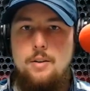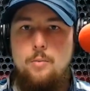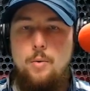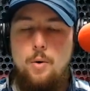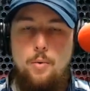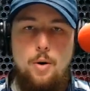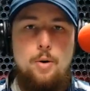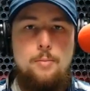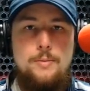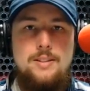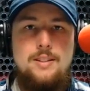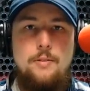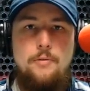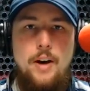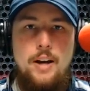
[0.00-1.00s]
Well, Rome
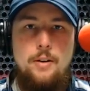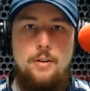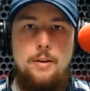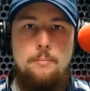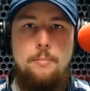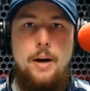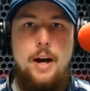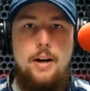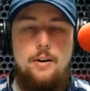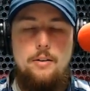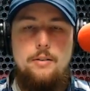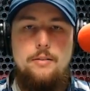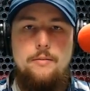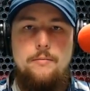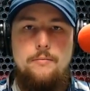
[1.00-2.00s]
is the final empire,
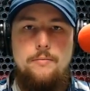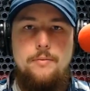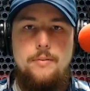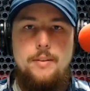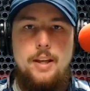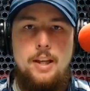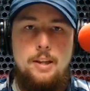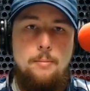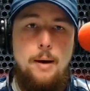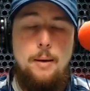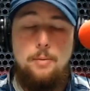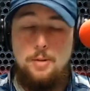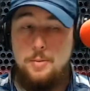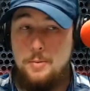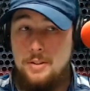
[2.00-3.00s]
and the
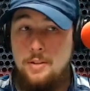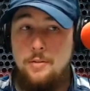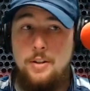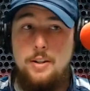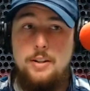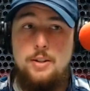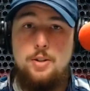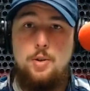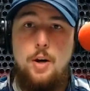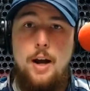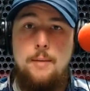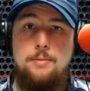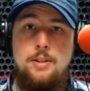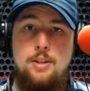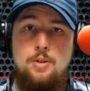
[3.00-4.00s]
Bible specifically
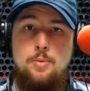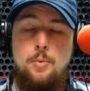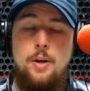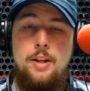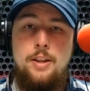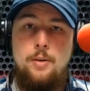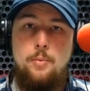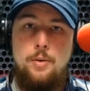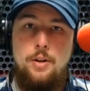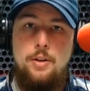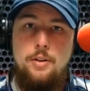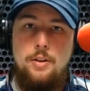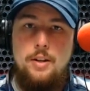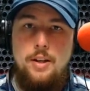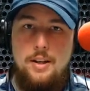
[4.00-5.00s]
describes it as one that
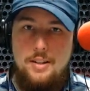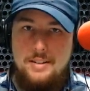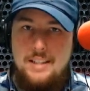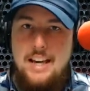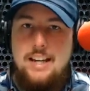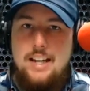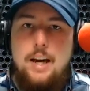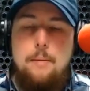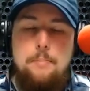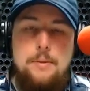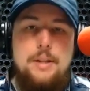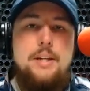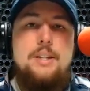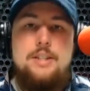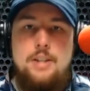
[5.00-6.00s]
will take up
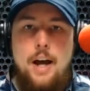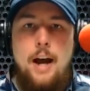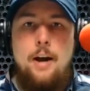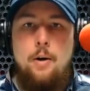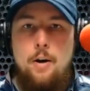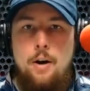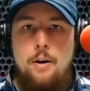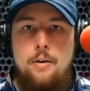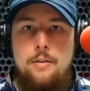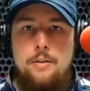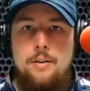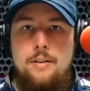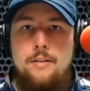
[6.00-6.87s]
the entire earth.